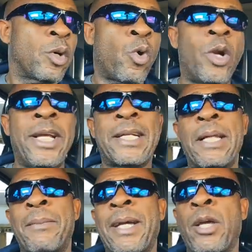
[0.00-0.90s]
Gully a
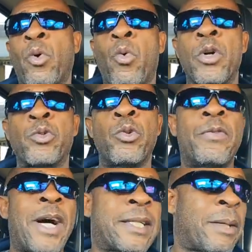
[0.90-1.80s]
take back a course,
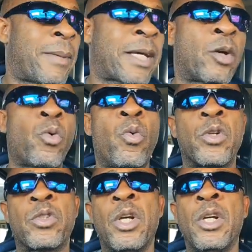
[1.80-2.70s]
river a take back a
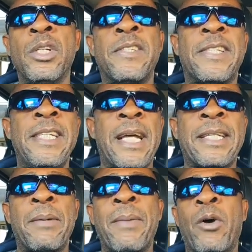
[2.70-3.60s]
course, sea a
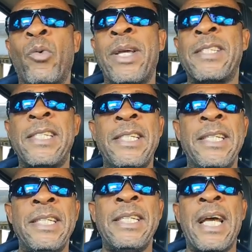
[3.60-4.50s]
take back where sea
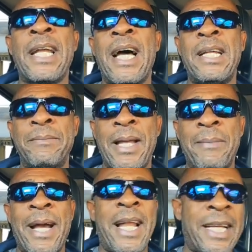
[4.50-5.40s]
did there and all them type
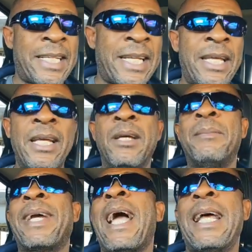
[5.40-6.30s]
of galang in there.
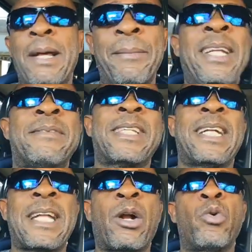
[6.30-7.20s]
Me kind of believe so
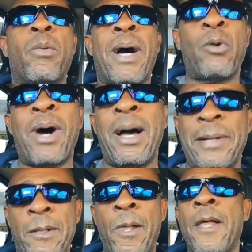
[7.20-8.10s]
that a global
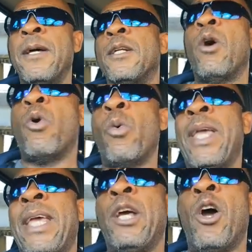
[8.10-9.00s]
warming. No,
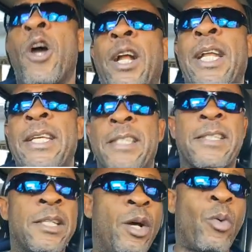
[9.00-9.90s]
we the
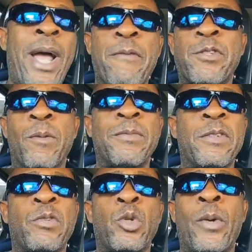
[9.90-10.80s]
earthlings, we have
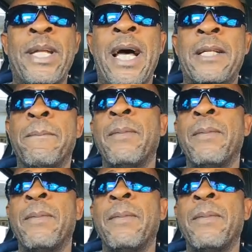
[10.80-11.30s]
something to do with that.